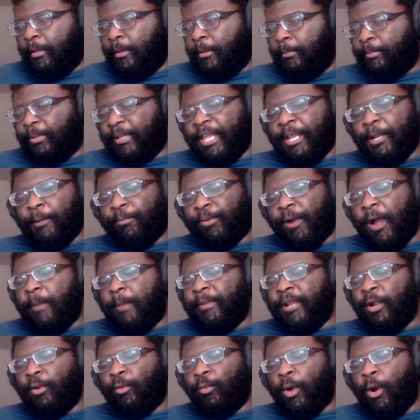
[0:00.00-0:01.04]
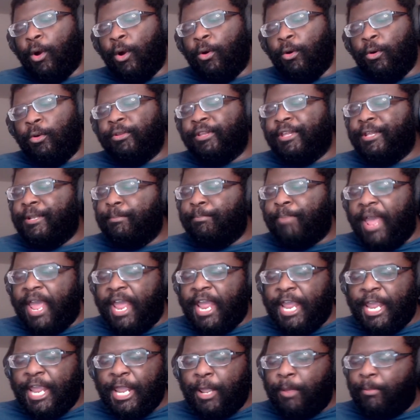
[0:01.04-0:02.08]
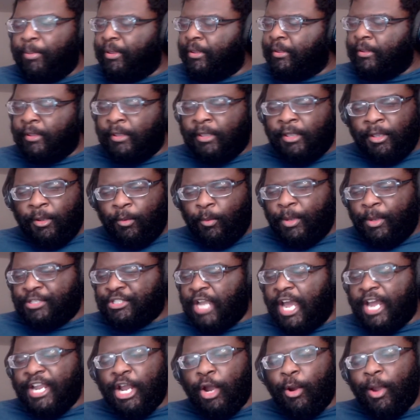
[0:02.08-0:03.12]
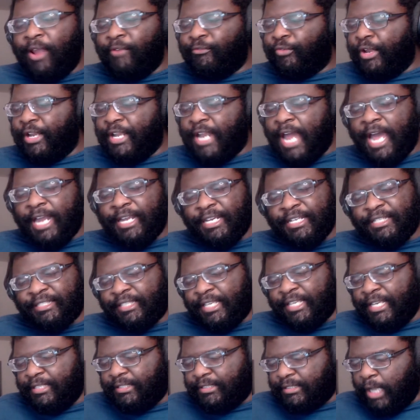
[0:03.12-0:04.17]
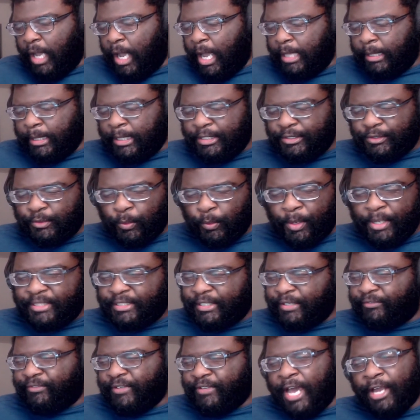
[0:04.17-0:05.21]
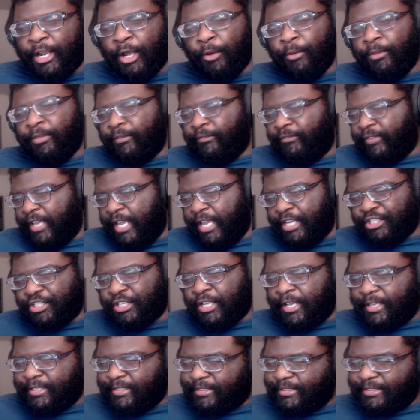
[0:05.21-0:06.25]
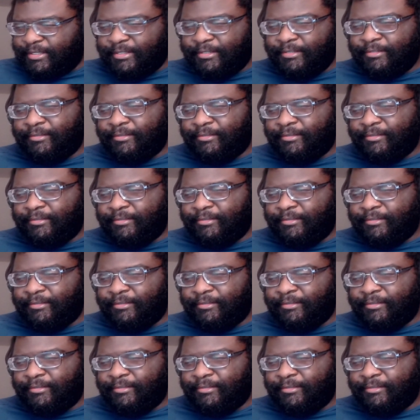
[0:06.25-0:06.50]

played a prominent role in Babe, which I know every 90s kid saw at least once, if not owned the VHS.